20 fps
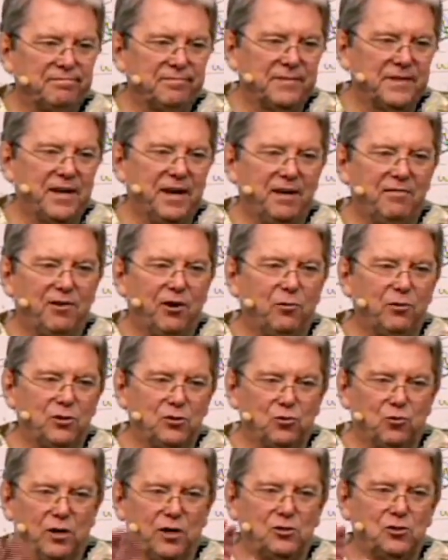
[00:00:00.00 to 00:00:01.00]
Dave
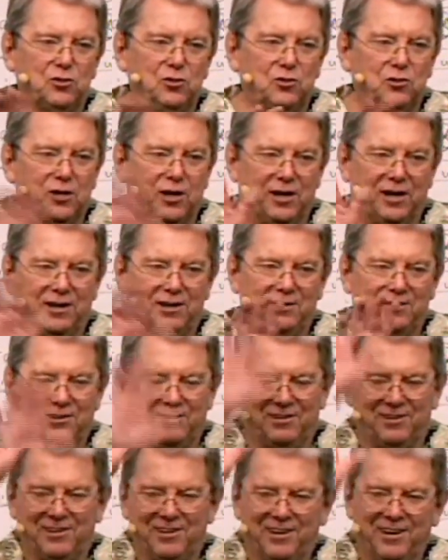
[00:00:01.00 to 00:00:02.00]
always raises his hand.
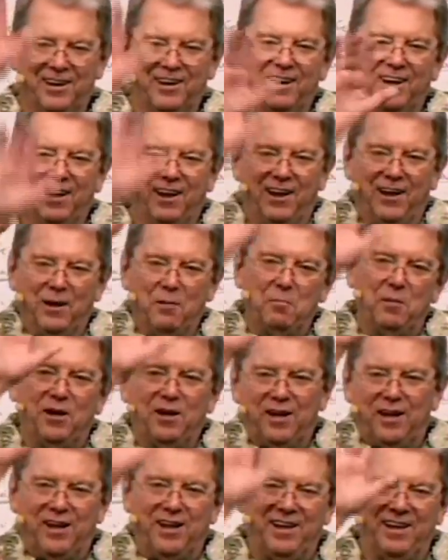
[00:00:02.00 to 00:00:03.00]

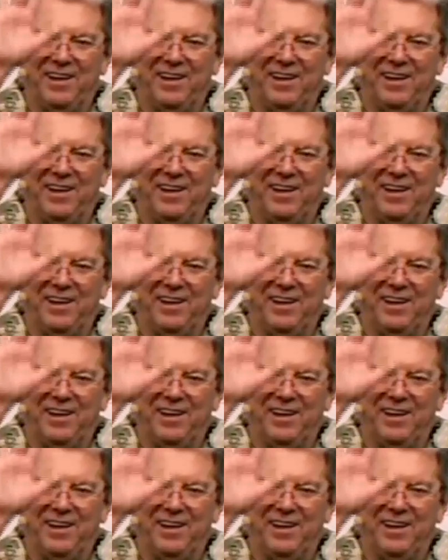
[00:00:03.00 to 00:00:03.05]
Me.